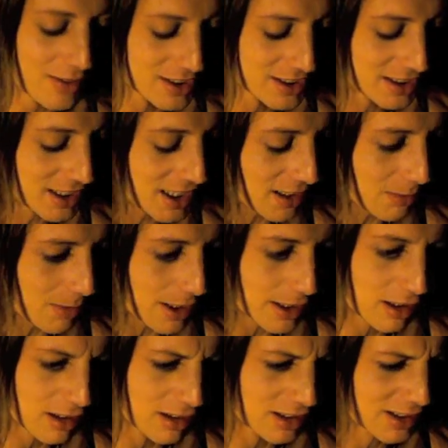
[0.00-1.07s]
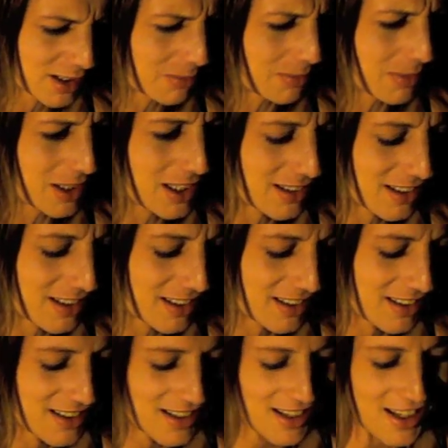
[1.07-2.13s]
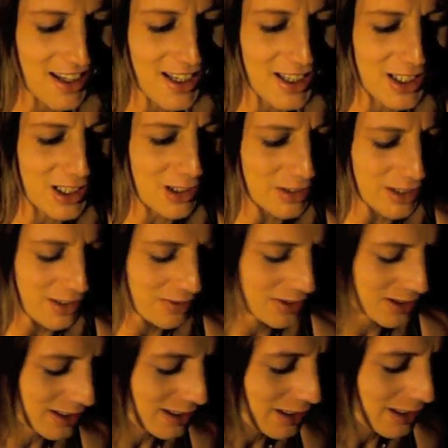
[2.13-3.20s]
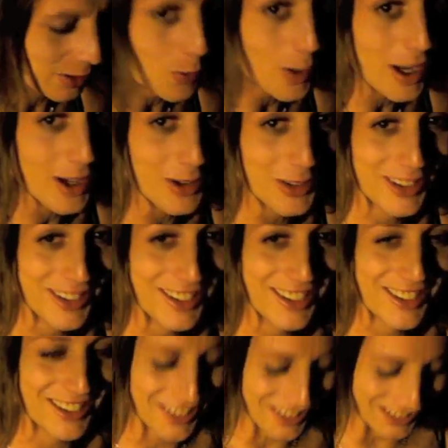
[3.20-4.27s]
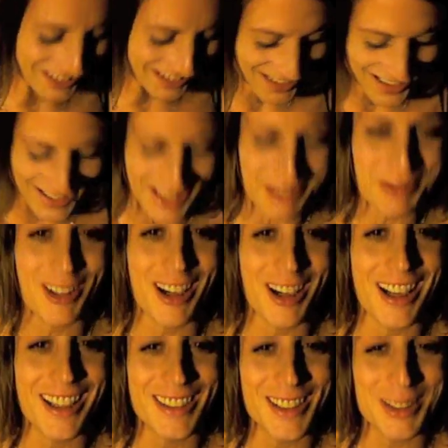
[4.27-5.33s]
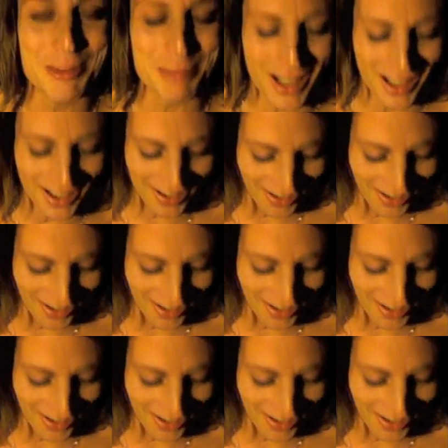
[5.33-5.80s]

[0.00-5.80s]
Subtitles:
seen. And my daughter looks at me and, it's obviously like way older, so she thinks I'm crazy, but,